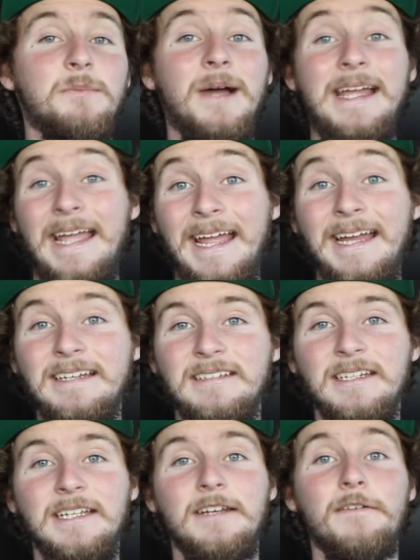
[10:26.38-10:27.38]
by
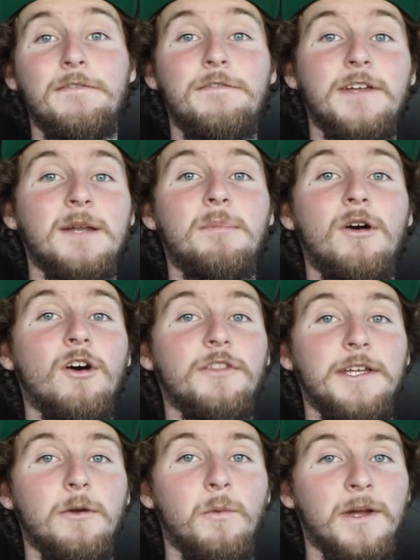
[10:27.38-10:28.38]
18
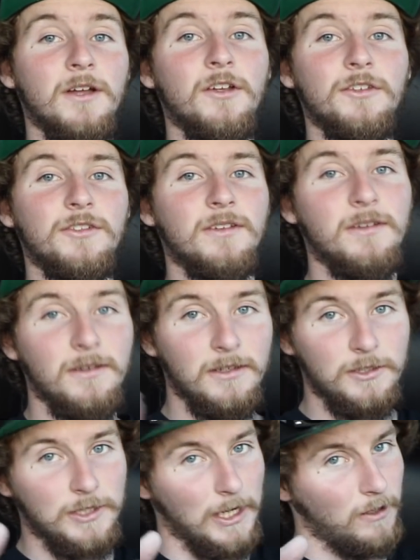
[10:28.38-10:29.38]
Fittipaldi wheels.
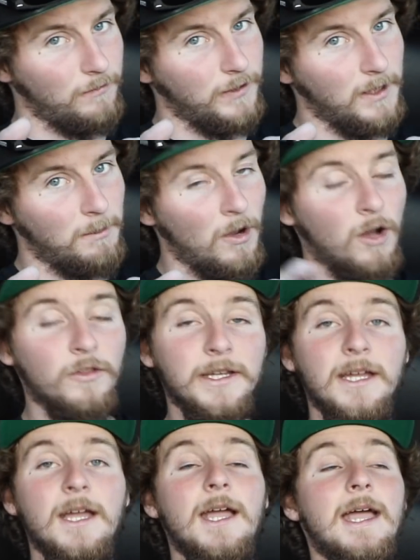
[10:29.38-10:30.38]
Shout out Fittipaldi.